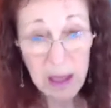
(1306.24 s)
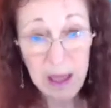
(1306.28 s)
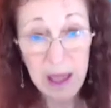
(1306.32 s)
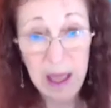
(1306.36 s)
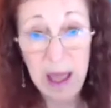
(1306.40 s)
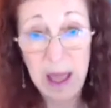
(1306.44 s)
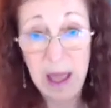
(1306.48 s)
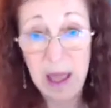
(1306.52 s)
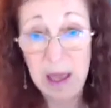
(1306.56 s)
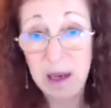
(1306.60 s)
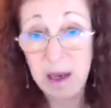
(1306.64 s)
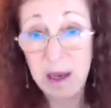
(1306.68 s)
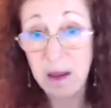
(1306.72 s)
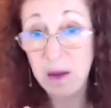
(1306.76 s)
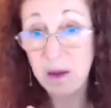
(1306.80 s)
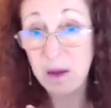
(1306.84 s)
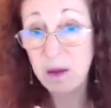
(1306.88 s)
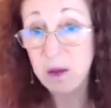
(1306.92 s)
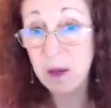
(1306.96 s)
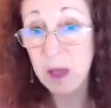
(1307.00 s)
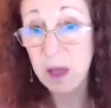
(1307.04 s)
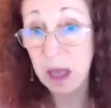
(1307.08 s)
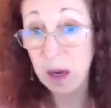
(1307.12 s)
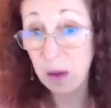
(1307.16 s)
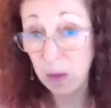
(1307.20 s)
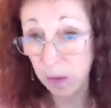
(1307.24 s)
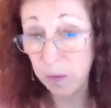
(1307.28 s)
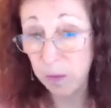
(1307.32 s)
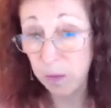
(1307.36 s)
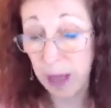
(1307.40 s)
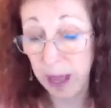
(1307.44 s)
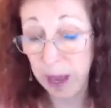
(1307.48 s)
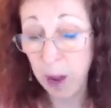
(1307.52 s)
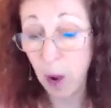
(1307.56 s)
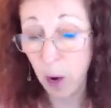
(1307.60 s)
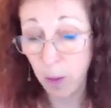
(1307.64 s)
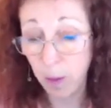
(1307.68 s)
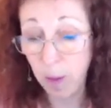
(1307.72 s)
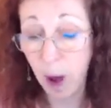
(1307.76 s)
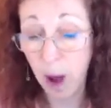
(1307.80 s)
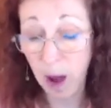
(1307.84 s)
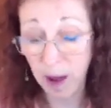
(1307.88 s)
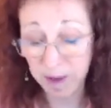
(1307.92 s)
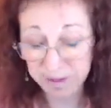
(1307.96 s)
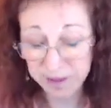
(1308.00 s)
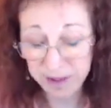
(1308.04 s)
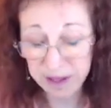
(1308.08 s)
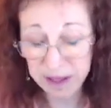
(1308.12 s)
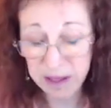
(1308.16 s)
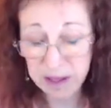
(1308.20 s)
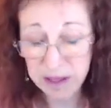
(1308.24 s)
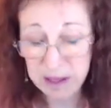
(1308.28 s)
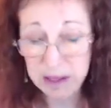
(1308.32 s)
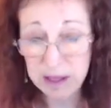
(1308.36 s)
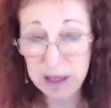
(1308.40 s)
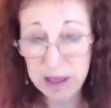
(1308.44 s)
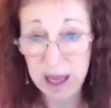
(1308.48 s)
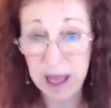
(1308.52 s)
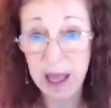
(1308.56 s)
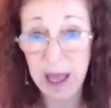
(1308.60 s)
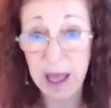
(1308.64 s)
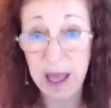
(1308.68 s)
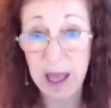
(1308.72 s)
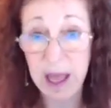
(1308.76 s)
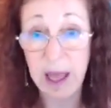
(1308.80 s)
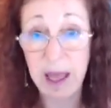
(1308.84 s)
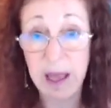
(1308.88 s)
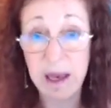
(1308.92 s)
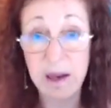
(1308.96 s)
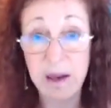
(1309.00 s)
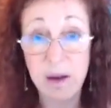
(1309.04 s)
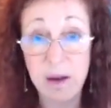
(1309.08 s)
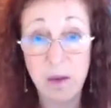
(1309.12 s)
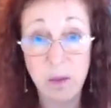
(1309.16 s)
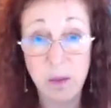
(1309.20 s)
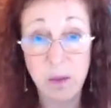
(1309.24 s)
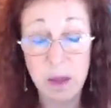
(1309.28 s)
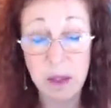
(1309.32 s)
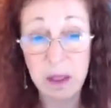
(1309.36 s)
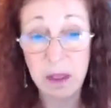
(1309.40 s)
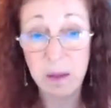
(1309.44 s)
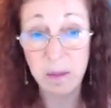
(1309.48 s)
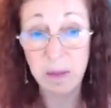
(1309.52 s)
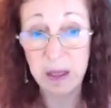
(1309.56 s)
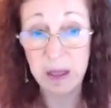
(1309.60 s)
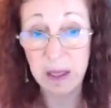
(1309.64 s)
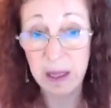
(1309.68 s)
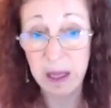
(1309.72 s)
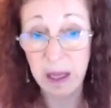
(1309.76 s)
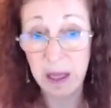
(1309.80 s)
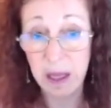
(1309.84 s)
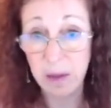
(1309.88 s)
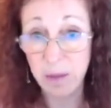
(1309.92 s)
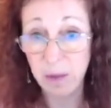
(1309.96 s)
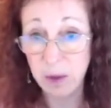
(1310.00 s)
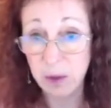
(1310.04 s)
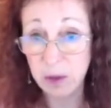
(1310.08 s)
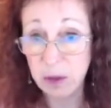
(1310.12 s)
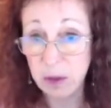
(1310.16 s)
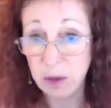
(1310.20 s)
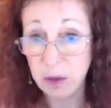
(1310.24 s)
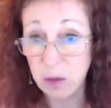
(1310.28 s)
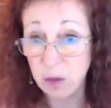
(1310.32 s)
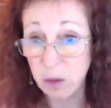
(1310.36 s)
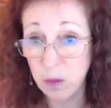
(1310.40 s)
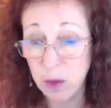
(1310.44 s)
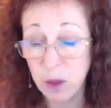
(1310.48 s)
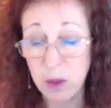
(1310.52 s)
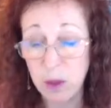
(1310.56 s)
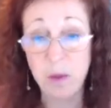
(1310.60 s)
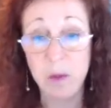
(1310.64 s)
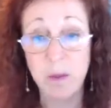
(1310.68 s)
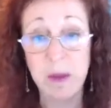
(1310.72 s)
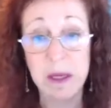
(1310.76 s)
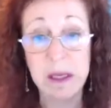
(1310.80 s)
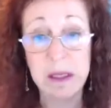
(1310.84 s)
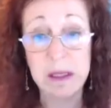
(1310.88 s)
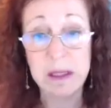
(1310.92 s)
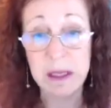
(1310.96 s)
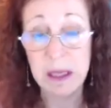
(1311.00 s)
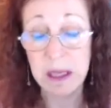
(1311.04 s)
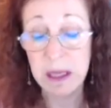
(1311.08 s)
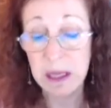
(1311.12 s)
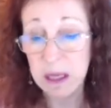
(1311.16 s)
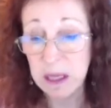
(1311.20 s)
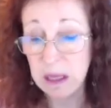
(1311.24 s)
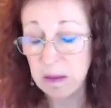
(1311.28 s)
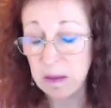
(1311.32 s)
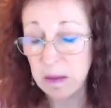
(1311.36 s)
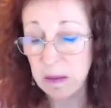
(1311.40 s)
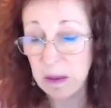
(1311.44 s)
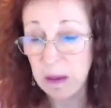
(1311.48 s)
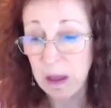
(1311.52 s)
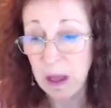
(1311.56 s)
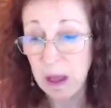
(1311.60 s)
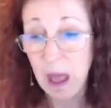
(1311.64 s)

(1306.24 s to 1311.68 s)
and my home office and really being able to work with my team,